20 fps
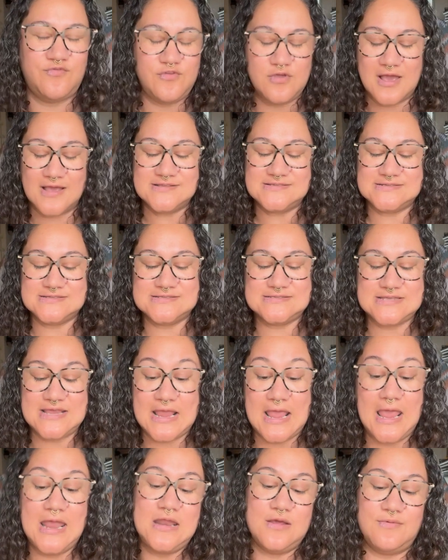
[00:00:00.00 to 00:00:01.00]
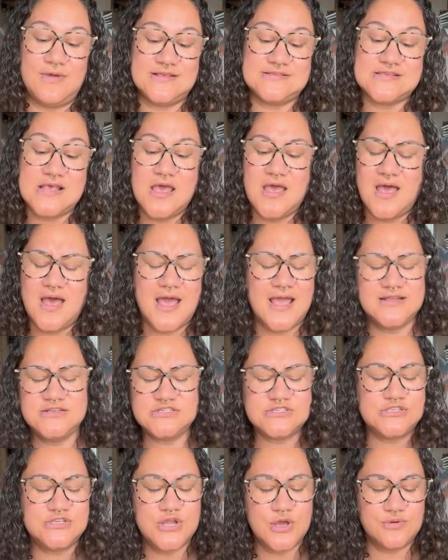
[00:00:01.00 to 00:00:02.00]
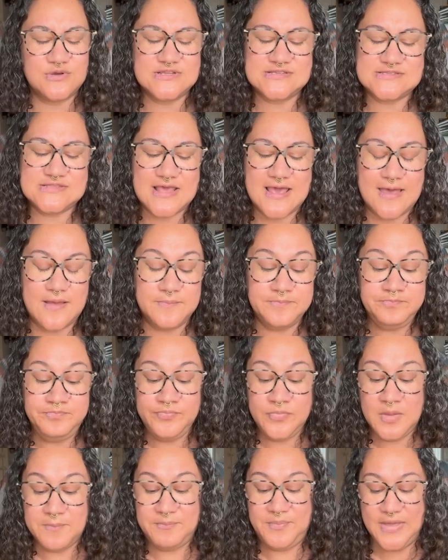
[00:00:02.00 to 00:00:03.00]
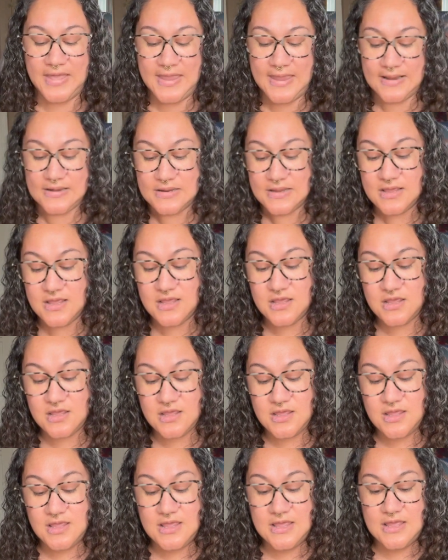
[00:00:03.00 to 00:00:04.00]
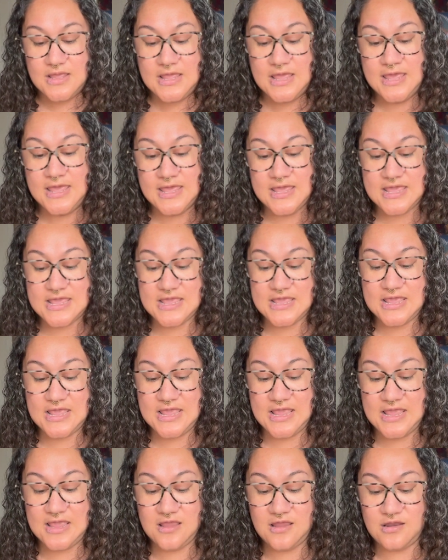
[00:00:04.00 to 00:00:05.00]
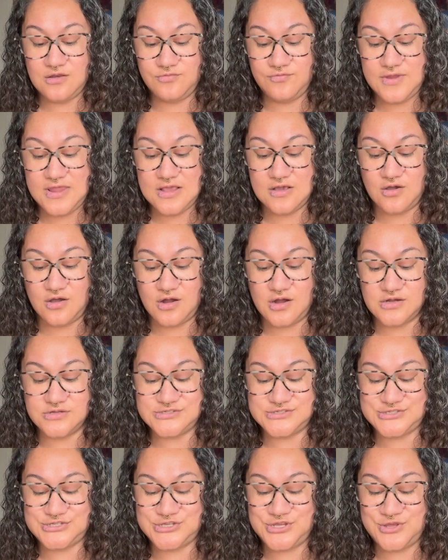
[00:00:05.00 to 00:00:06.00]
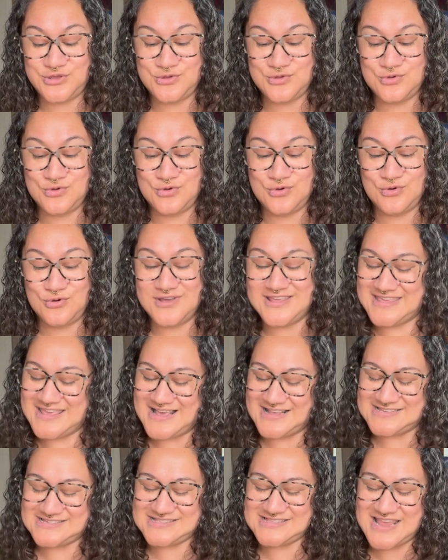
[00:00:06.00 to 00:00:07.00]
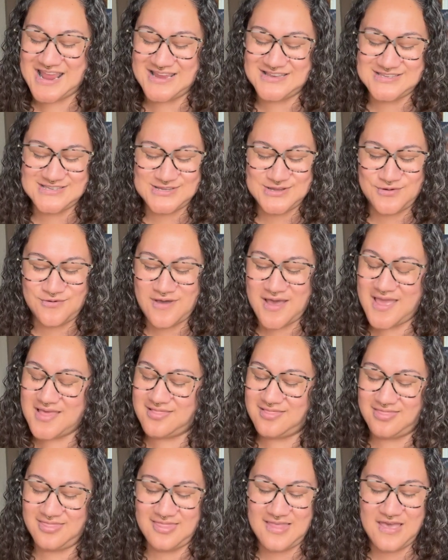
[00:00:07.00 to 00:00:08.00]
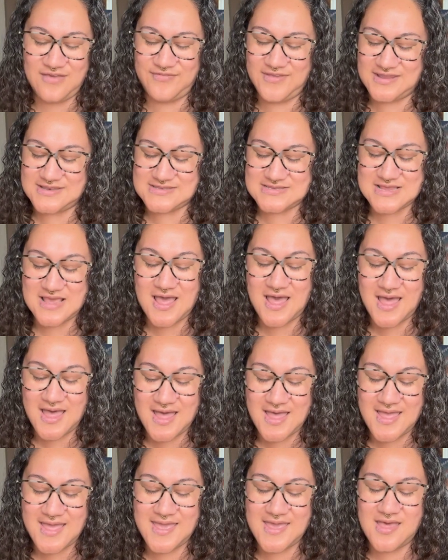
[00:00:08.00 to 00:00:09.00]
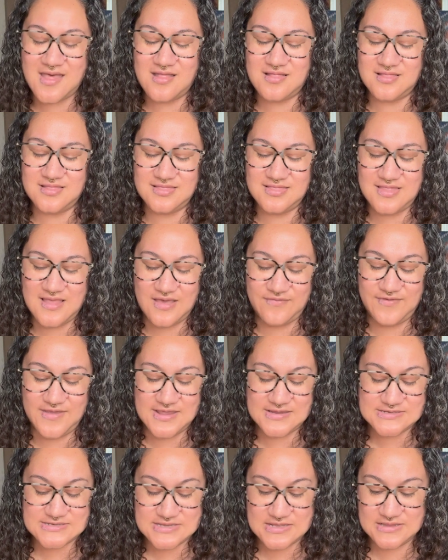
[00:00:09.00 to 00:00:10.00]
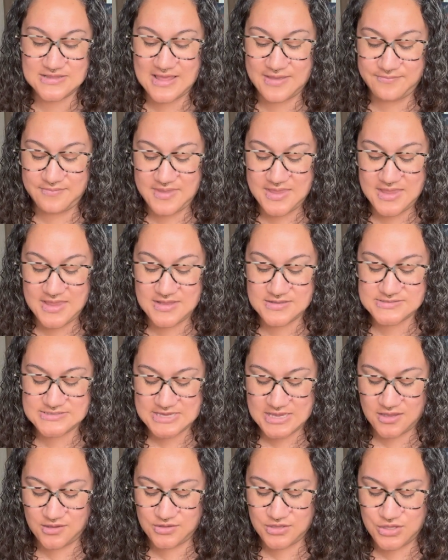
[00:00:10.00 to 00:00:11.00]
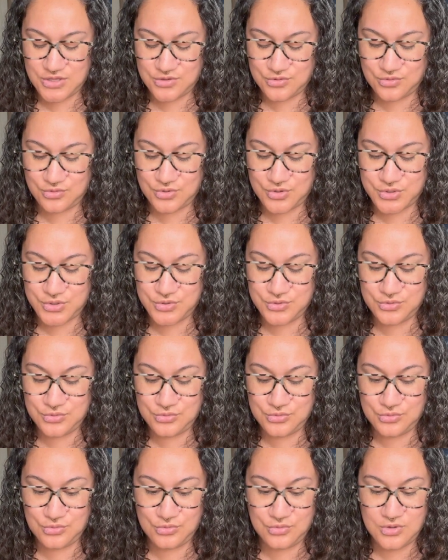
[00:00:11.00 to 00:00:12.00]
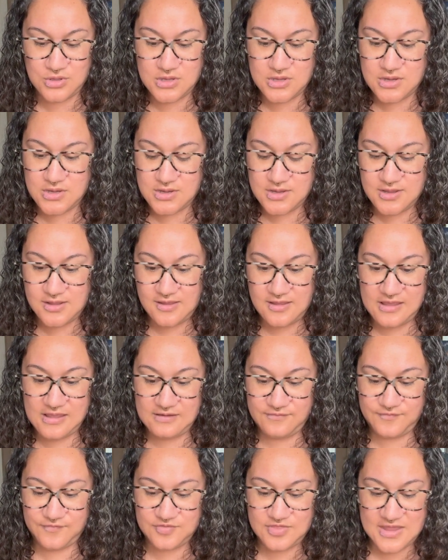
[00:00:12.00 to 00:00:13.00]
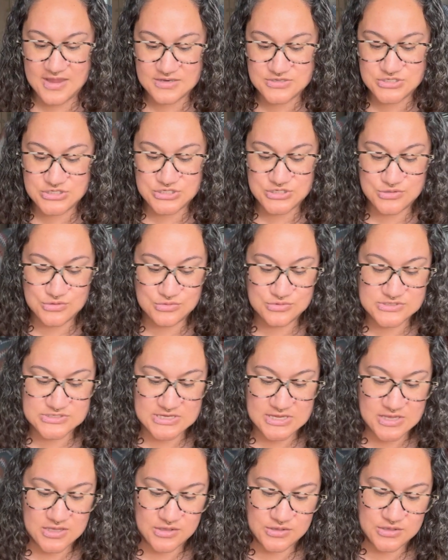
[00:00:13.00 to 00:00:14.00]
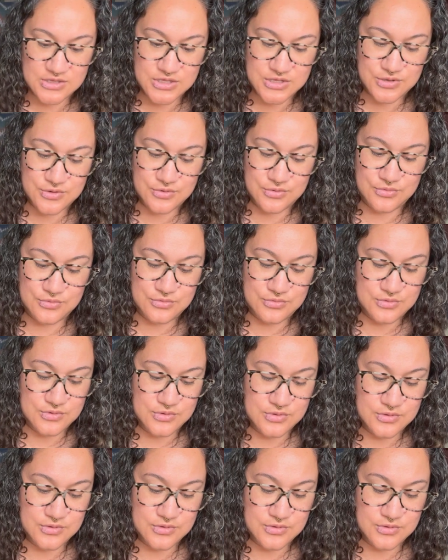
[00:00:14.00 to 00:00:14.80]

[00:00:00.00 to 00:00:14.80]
you guys can see. Anyways, I just noticed that. But in regards to, yes, they do. I love it. I love it. Let me tell you who, if they do tell you,